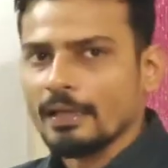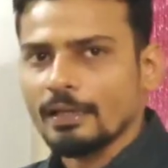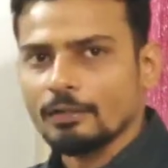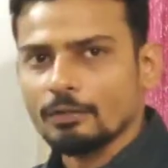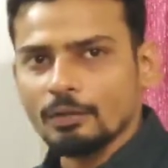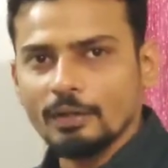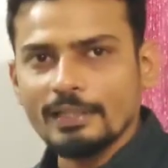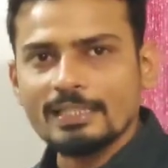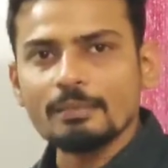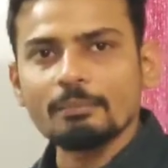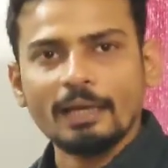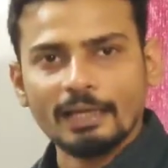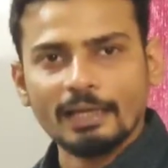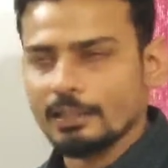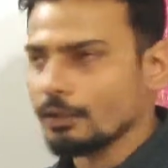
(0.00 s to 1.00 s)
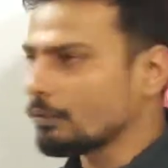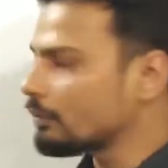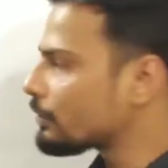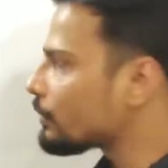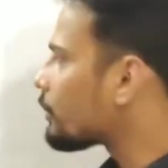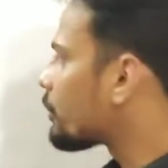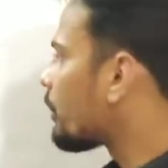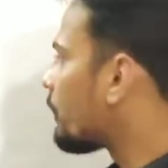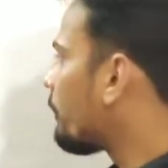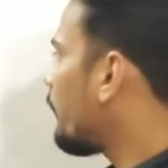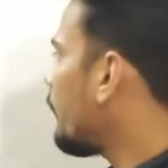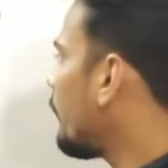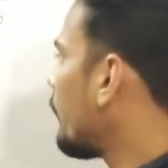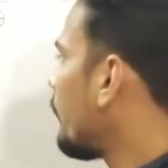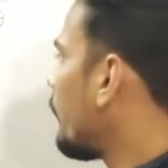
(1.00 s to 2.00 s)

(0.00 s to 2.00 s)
I told you it's a magnitude, so it should be